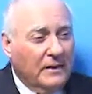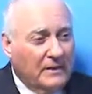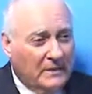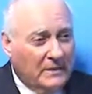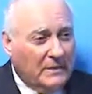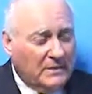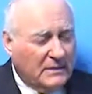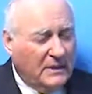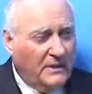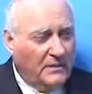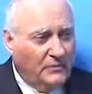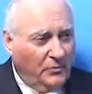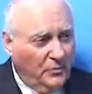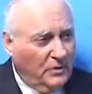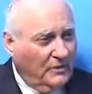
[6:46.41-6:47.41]
In this study,
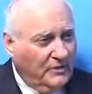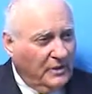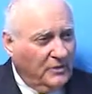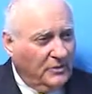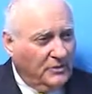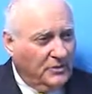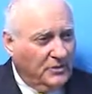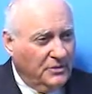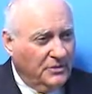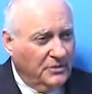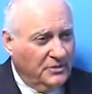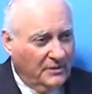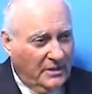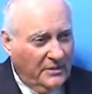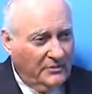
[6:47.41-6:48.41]
one of our doses,
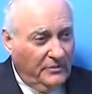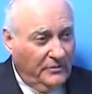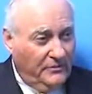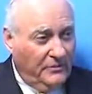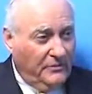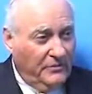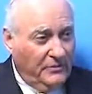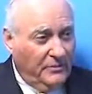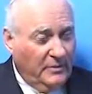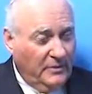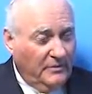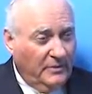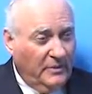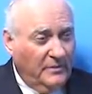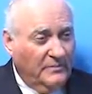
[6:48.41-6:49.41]
the 150
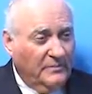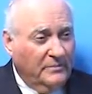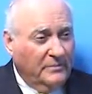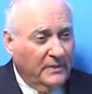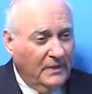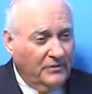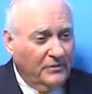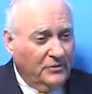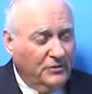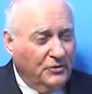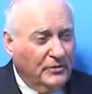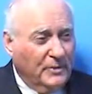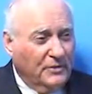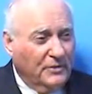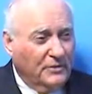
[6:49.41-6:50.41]
milligram every
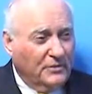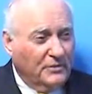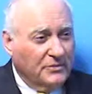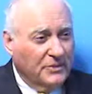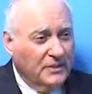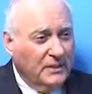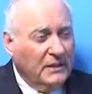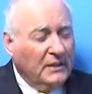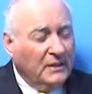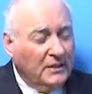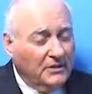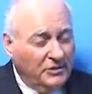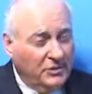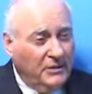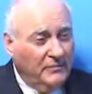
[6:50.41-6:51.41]
2-week dose,
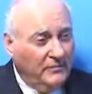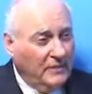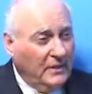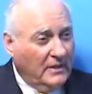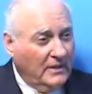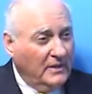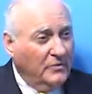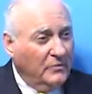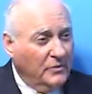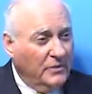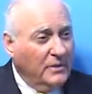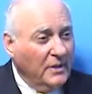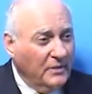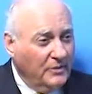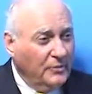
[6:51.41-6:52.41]
achieved that in
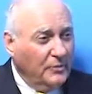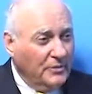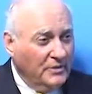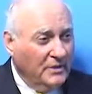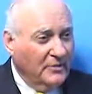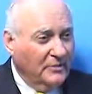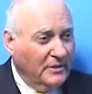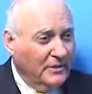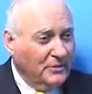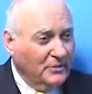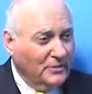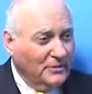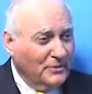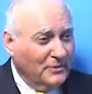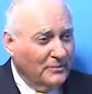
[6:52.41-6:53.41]
100% of patients.